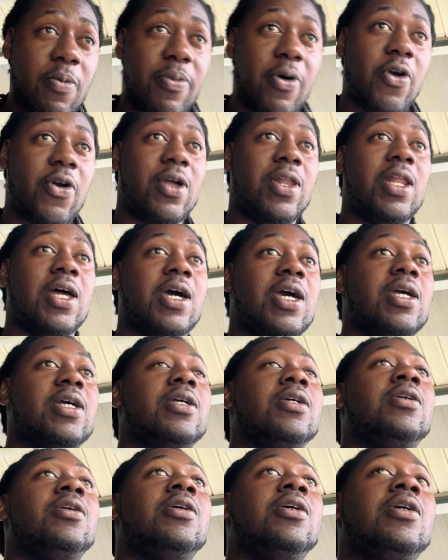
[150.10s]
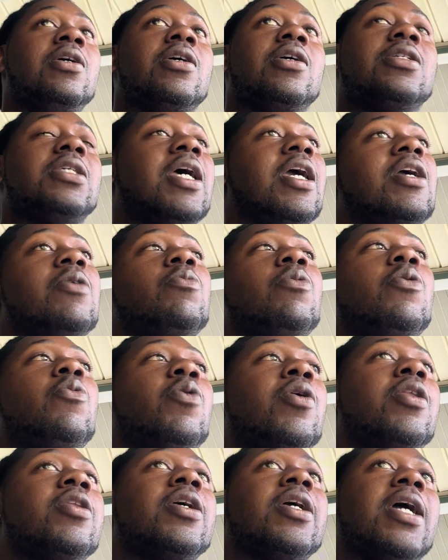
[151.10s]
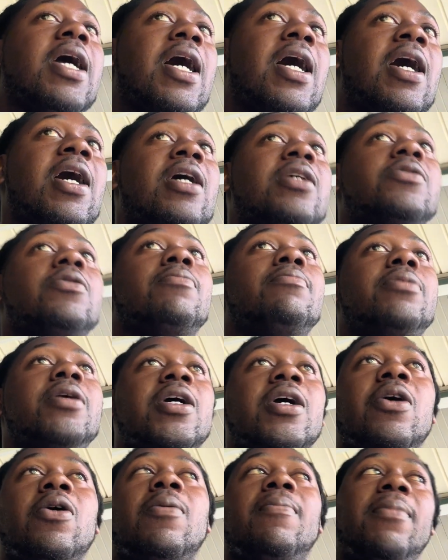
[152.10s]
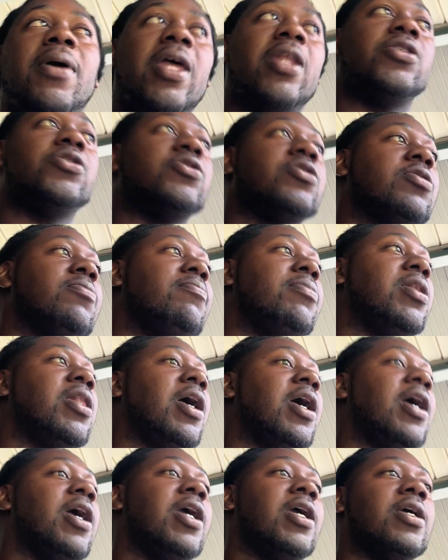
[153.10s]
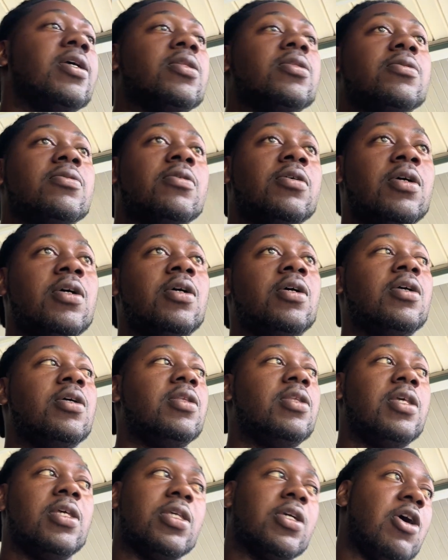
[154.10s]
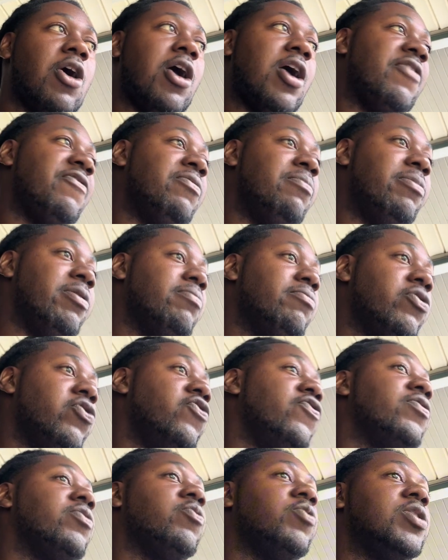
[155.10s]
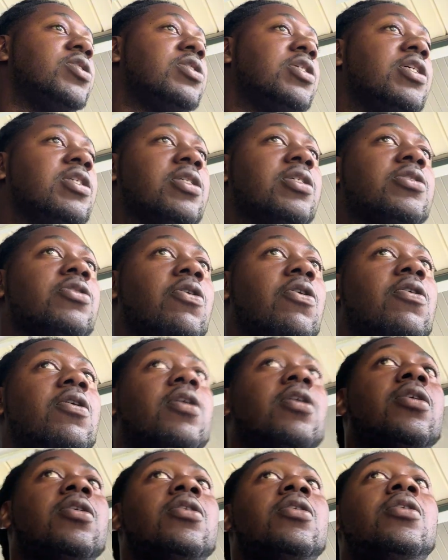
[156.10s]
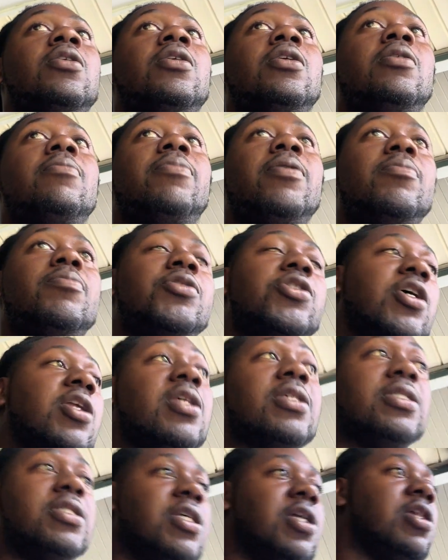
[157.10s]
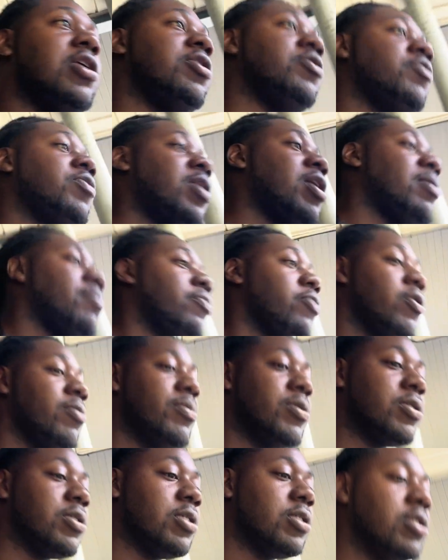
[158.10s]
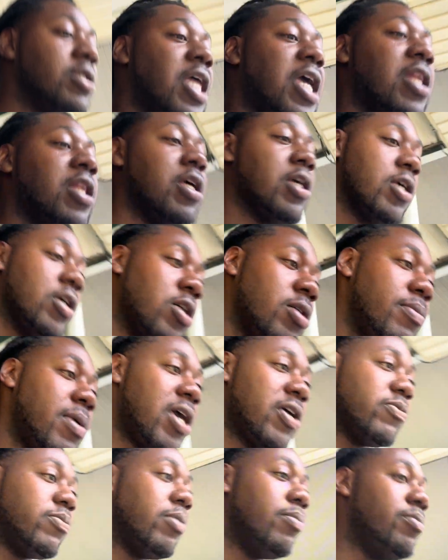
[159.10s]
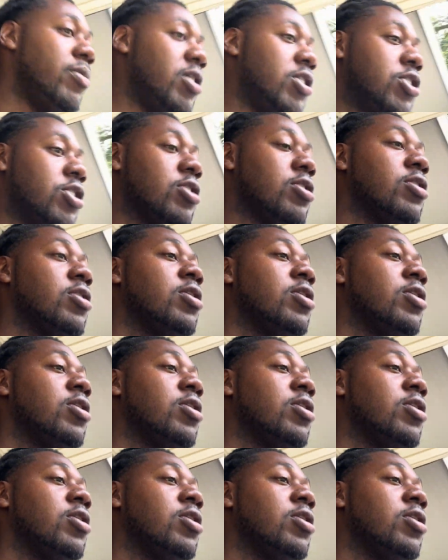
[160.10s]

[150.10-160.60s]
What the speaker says: parking lot because I ain't want one of the guys or bug or manager to be like, hey, this car haven't been moving. We seen this car, people trying to sell it on our premises. They didn't come ask permission.